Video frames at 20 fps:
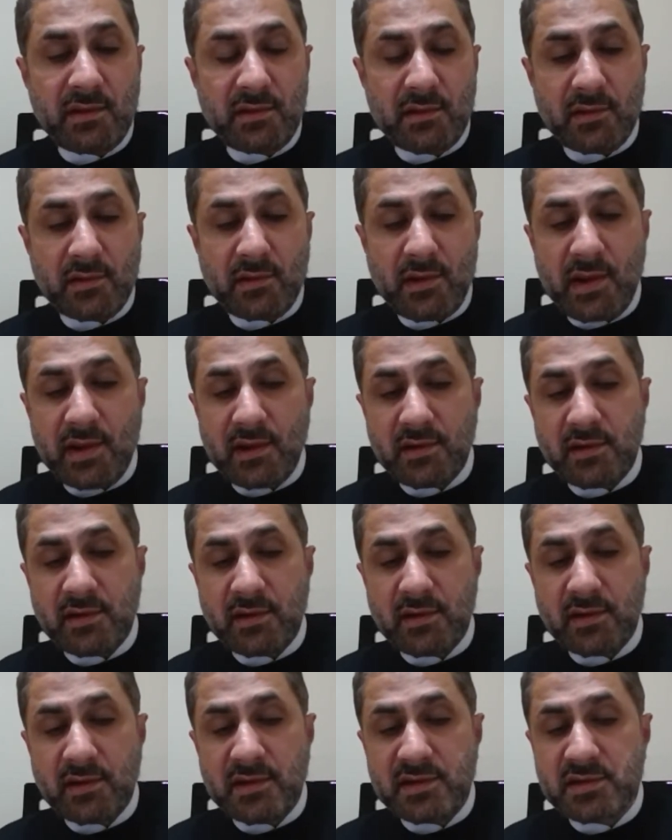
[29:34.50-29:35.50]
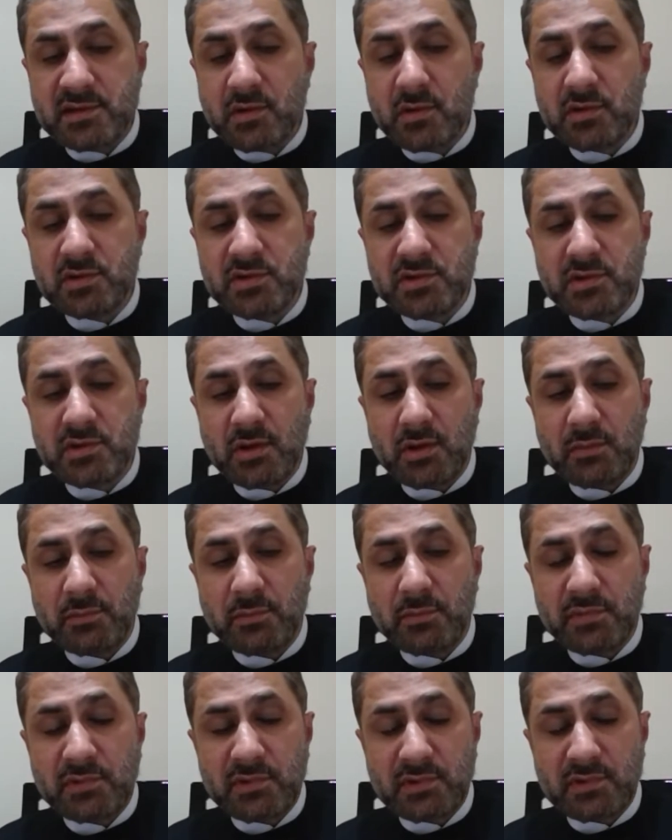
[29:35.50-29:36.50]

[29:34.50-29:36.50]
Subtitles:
The rider does not stop.